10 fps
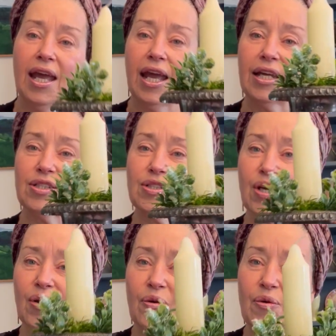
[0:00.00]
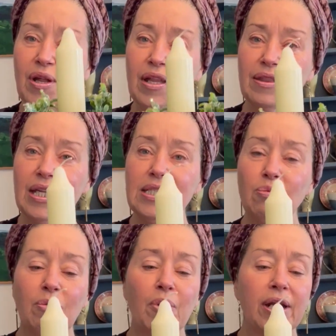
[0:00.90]
And so this
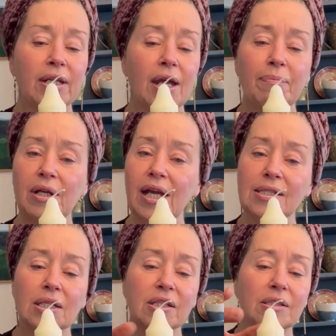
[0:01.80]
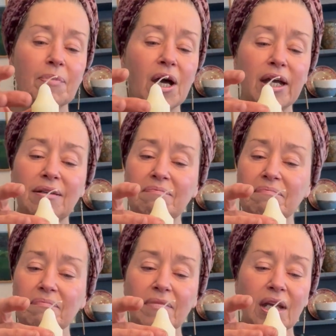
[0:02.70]
would brighten up a nice little spot,
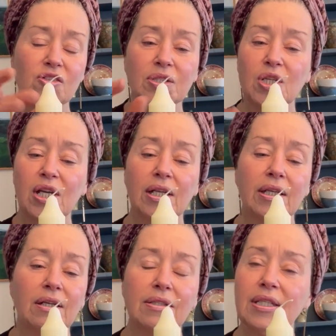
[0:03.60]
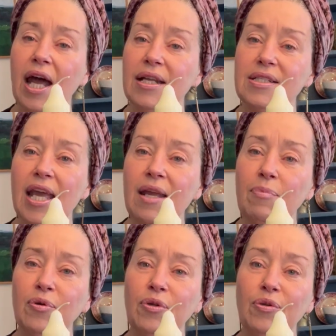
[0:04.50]
like just on a little side
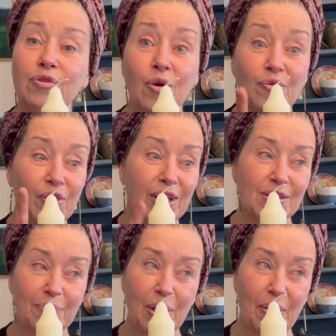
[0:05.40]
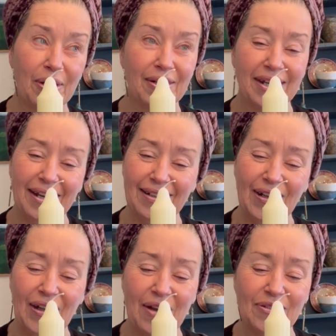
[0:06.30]
table. Don't forget to blow out your
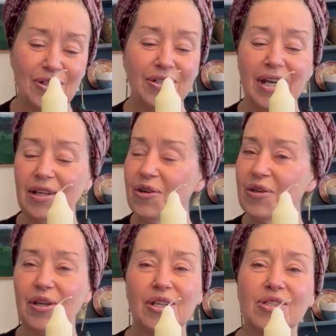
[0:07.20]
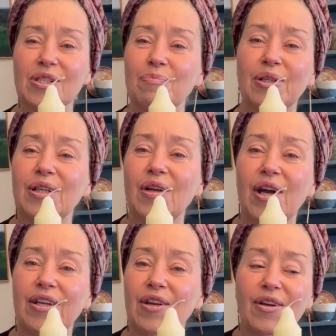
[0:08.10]
candle after you're done, or you could just put it
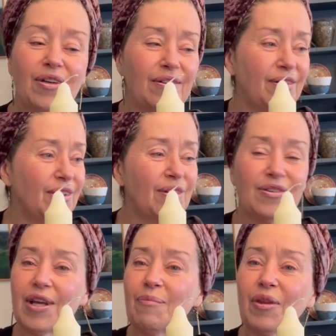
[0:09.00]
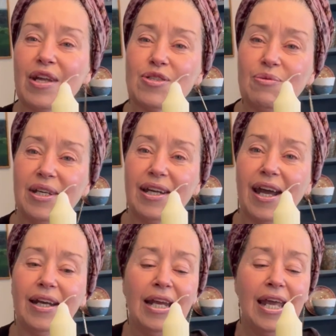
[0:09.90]
on your table that you eat
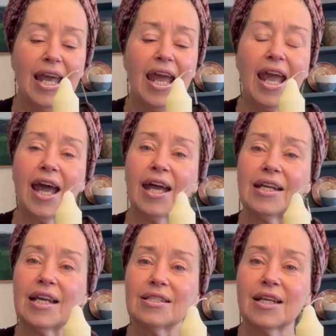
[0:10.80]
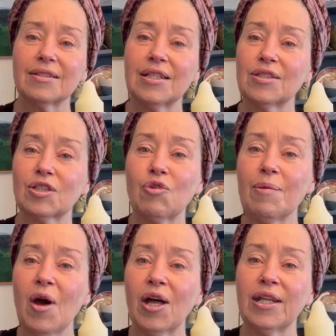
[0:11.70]
at. And it doesn't scream
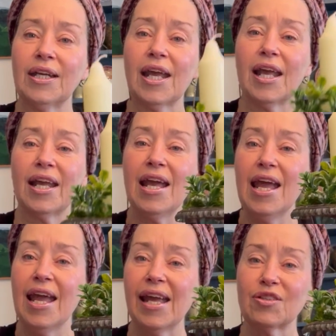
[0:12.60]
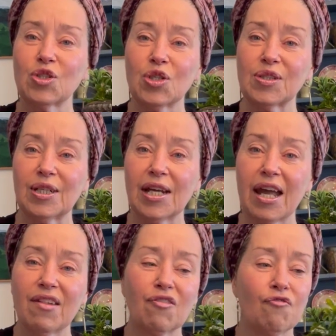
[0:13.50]
holiday. It's just a
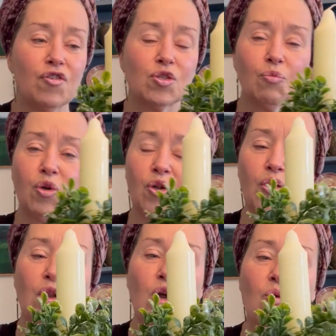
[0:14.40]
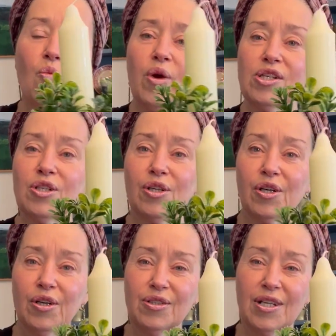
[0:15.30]
nice visual
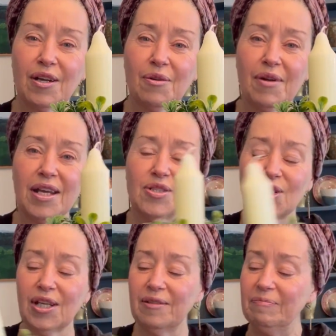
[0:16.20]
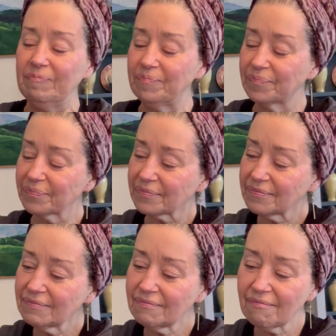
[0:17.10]
winter decoration.
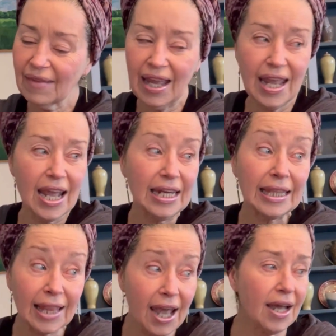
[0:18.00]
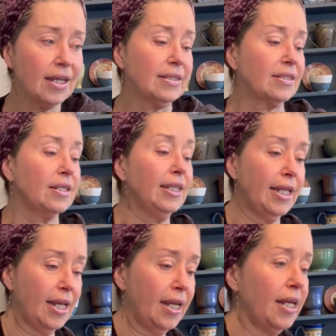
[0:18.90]
And
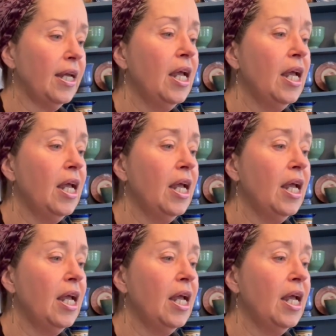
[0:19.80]
lastly,